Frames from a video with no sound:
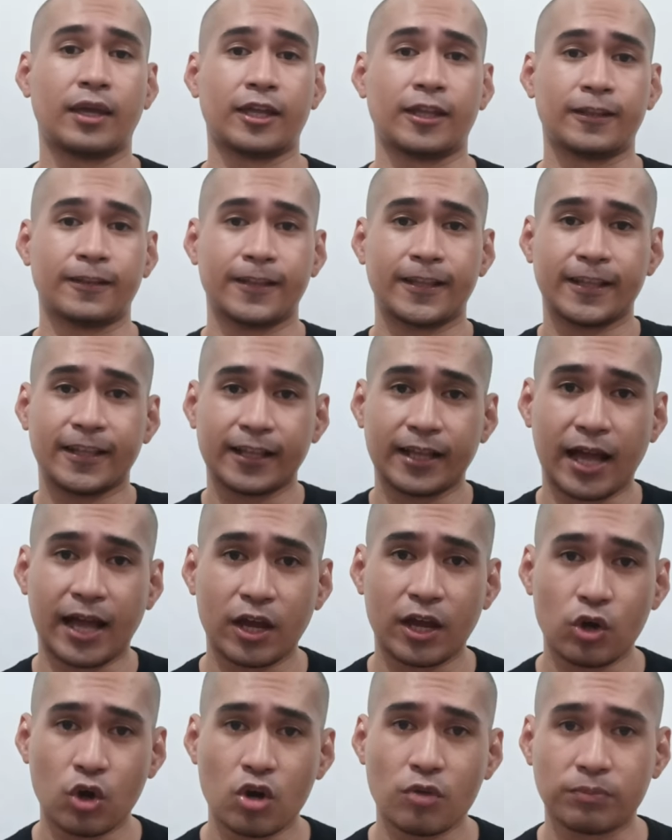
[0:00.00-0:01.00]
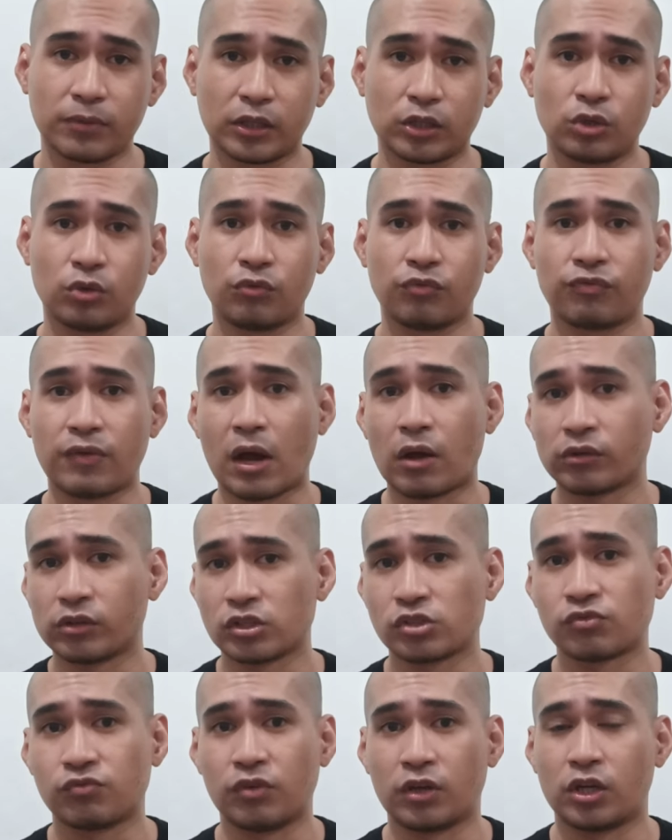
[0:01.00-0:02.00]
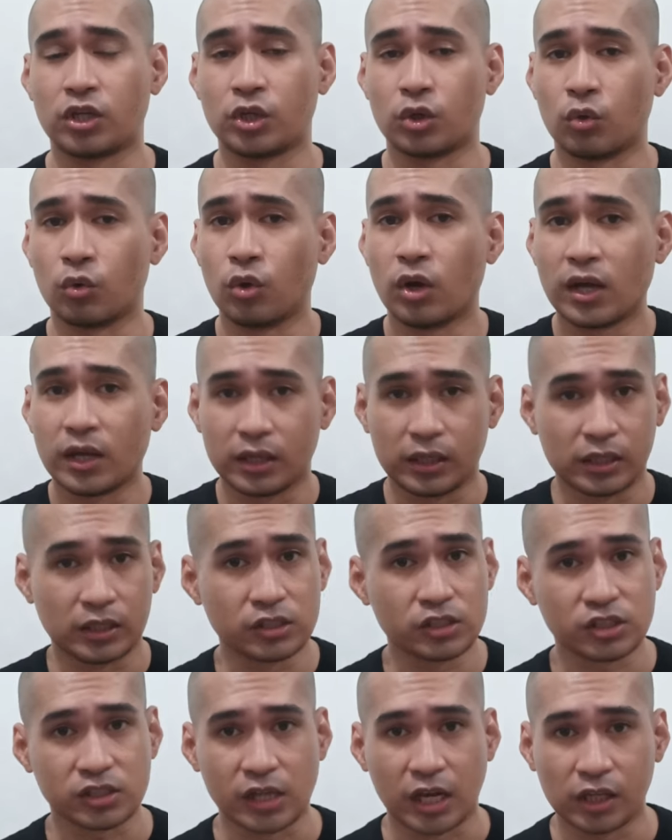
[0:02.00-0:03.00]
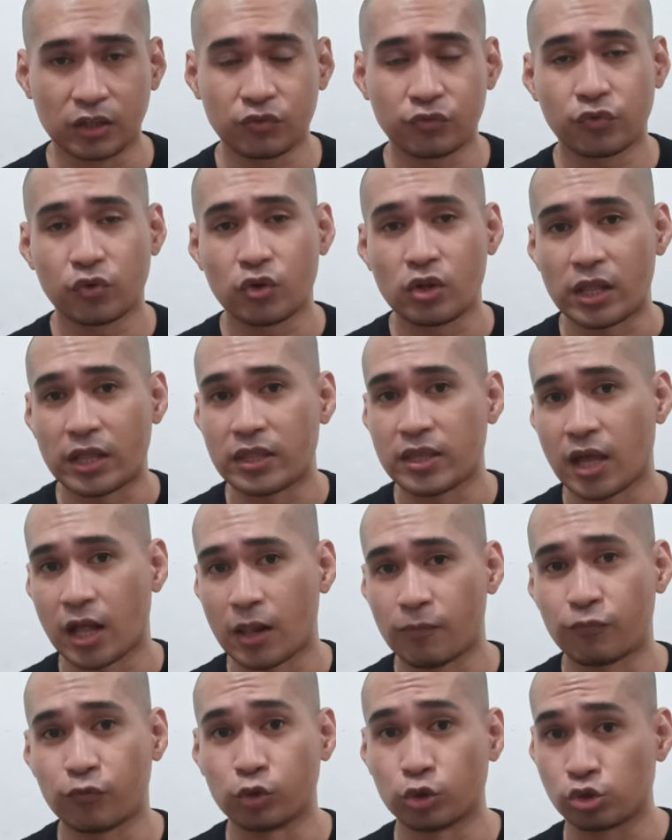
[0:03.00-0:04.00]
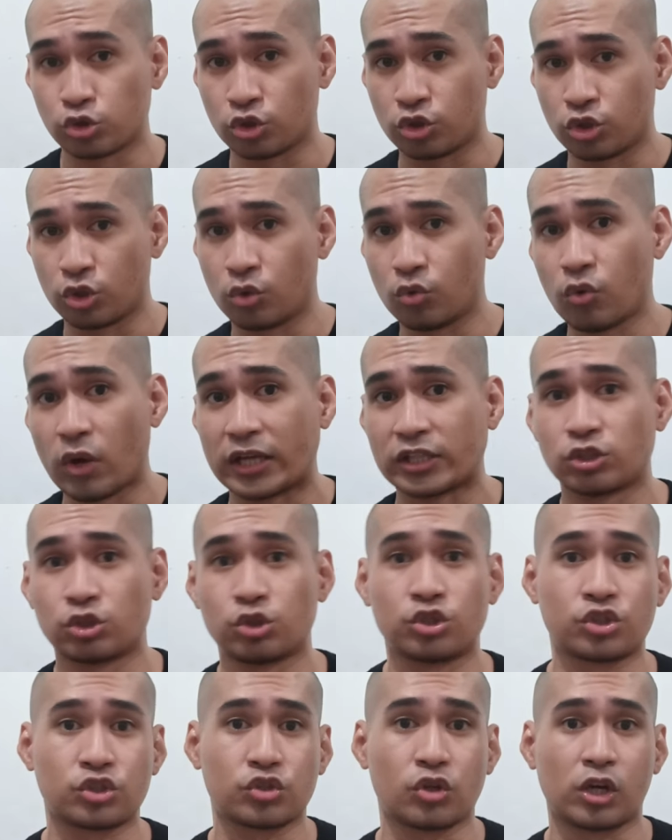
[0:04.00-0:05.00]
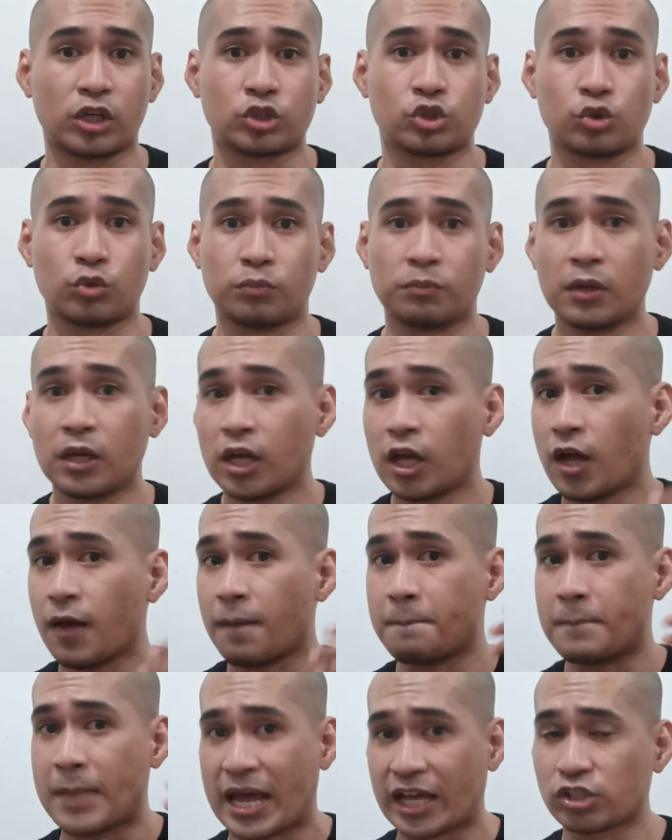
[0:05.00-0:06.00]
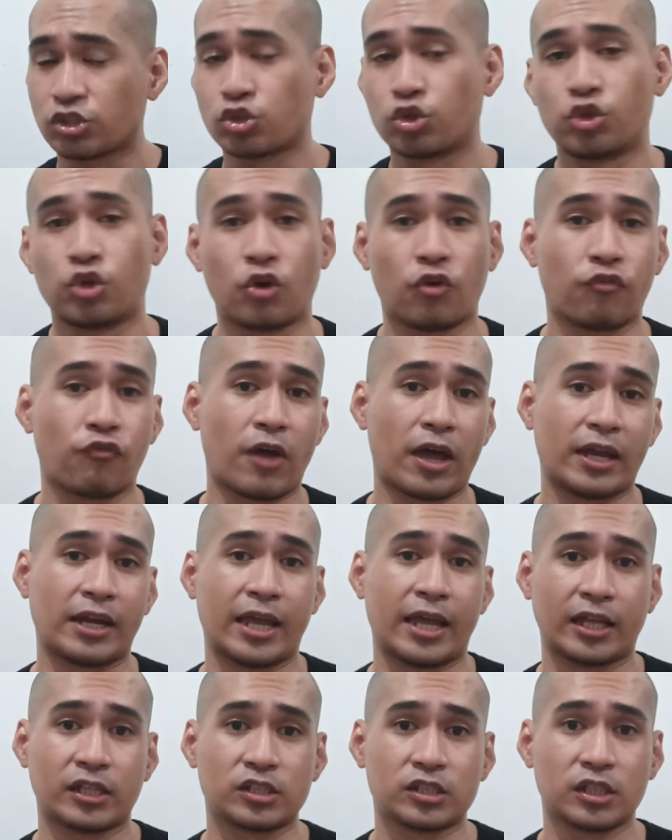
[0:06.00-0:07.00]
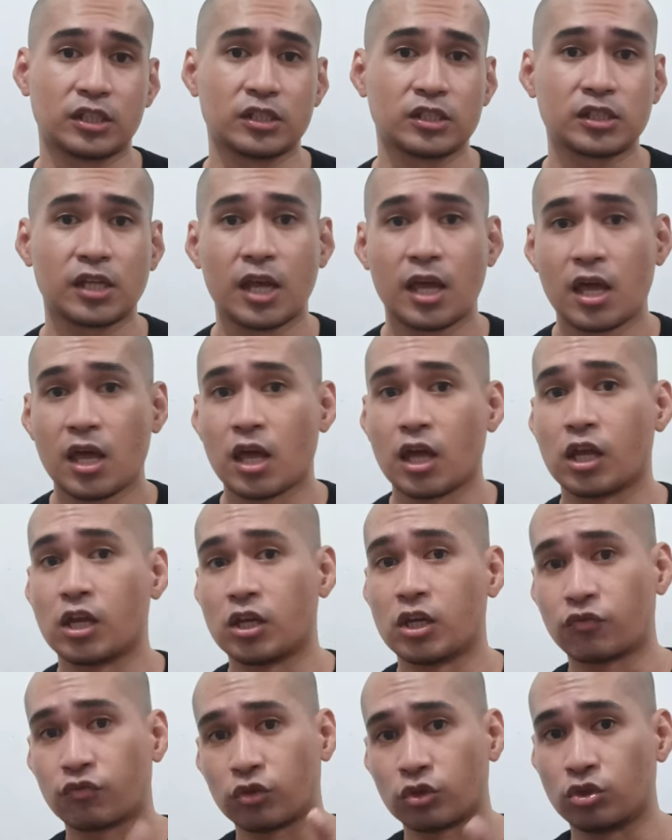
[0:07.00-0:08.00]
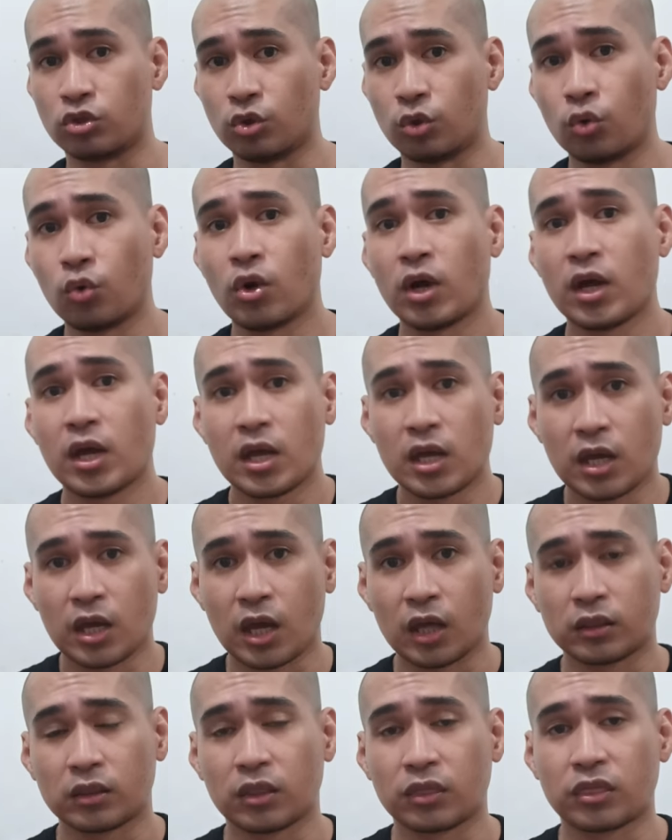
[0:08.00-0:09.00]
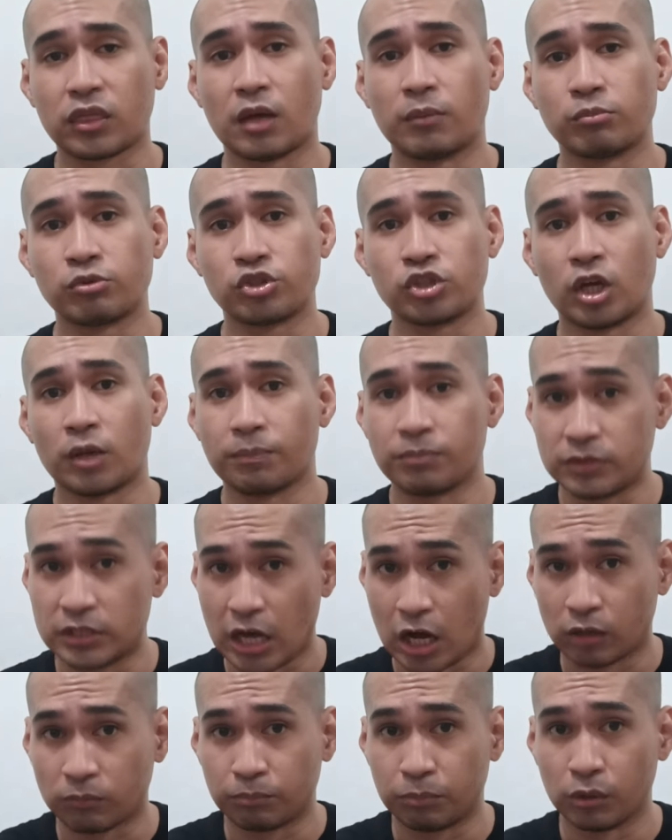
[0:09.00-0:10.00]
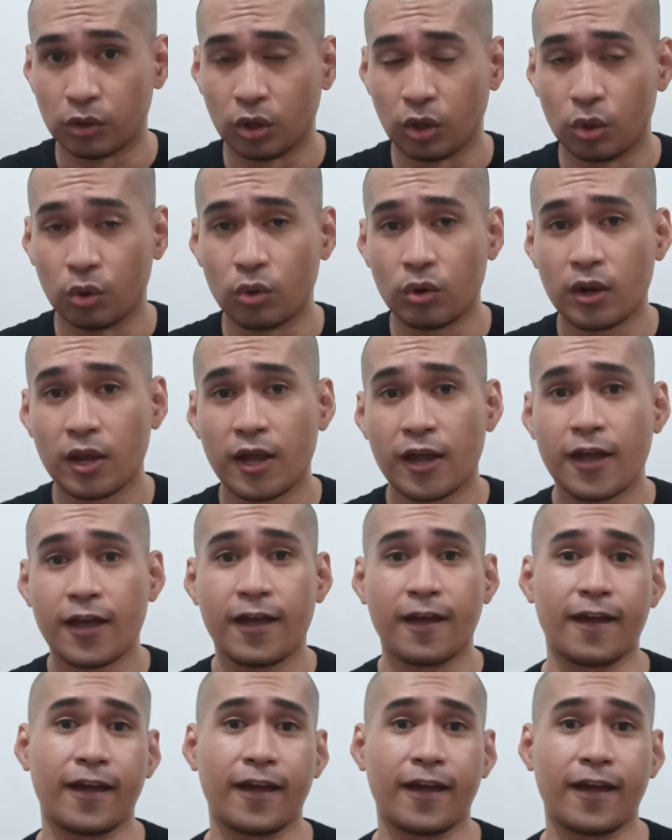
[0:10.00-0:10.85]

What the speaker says: And I hope that you found this video insightful and helpful to you as you start to master your finances. And if you do, hit the thumbs up down below.